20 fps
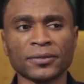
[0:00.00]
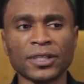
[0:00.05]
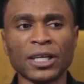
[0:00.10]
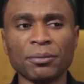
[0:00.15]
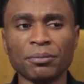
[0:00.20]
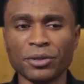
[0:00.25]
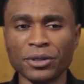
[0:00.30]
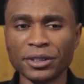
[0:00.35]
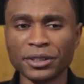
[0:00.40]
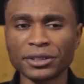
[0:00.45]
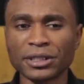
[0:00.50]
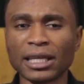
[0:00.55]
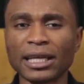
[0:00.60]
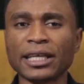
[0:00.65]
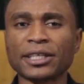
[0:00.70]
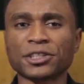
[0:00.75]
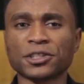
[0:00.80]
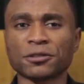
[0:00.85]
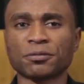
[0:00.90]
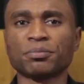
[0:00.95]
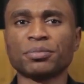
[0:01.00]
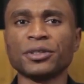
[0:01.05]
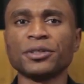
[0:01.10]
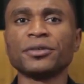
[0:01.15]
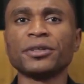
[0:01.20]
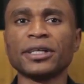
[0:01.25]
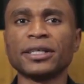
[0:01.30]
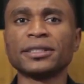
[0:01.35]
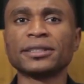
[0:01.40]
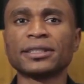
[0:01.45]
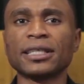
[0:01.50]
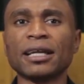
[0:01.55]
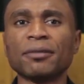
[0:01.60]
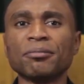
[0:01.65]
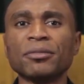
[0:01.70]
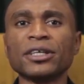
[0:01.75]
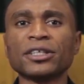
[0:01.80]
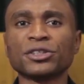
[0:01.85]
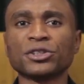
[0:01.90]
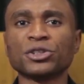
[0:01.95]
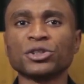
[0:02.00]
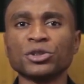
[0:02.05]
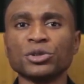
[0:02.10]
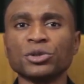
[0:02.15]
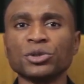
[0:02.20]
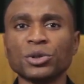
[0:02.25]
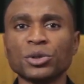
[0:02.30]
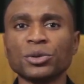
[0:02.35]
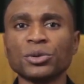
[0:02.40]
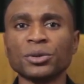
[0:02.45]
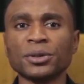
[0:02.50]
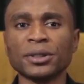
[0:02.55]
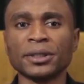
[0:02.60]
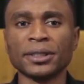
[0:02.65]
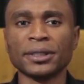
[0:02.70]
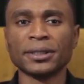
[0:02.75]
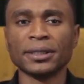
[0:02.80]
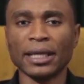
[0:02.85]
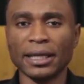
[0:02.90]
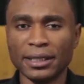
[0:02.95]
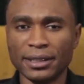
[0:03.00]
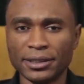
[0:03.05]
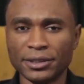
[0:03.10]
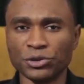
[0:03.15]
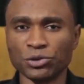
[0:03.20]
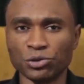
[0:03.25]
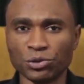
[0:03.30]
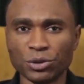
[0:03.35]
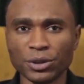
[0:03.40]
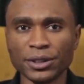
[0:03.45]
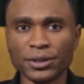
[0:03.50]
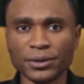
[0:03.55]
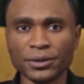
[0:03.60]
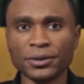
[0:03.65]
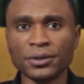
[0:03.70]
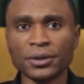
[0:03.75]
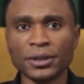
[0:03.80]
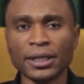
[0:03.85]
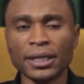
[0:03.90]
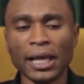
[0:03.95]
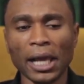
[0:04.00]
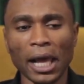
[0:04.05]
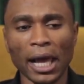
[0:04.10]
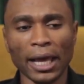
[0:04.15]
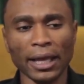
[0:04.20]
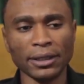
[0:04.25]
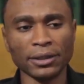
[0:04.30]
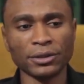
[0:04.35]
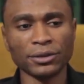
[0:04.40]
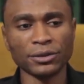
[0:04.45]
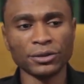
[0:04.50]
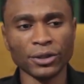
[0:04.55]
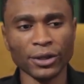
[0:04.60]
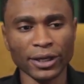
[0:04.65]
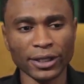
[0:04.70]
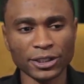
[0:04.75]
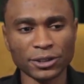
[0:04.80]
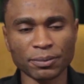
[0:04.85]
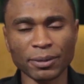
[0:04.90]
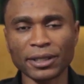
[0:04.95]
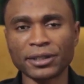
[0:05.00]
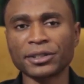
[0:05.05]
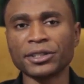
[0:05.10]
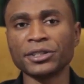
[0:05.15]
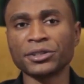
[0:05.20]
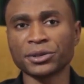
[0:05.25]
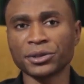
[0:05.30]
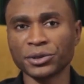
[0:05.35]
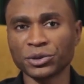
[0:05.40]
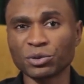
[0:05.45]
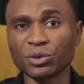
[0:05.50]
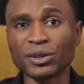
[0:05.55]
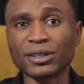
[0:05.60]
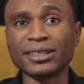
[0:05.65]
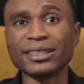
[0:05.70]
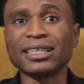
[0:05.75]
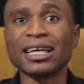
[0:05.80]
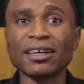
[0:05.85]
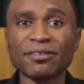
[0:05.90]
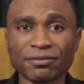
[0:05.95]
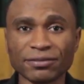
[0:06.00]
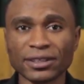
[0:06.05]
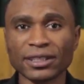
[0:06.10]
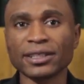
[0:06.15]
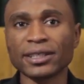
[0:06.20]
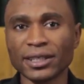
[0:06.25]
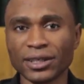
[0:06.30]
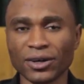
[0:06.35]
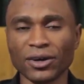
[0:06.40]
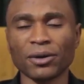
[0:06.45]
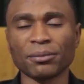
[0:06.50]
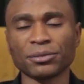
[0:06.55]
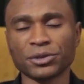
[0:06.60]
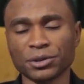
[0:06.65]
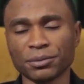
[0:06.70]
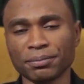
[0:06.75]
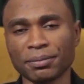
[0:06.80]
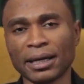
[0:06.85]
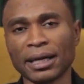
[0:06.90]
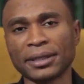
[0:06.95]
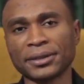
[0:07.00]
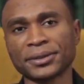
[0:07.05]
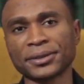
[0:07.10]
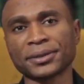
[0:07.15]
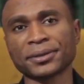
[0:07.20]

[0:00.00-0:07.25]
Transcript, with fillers: It brings an experience that makes you know that it is real, and your expectations will definitely come to pass.